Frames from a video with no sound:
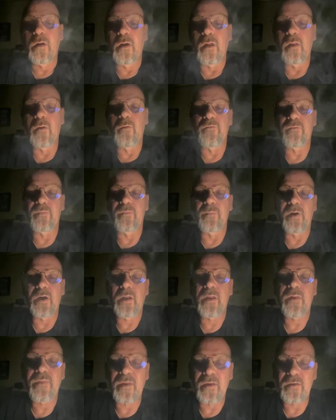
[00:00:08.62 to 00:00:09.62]
Hello
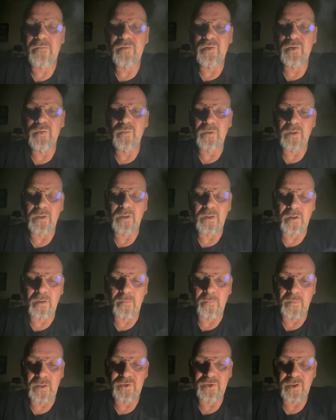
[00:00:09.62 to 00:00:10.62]
everybody, thanks for tuning in on
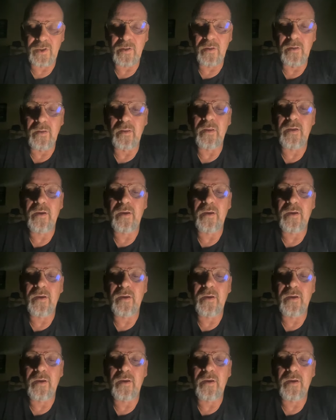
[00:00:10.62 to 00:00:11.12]
my channel.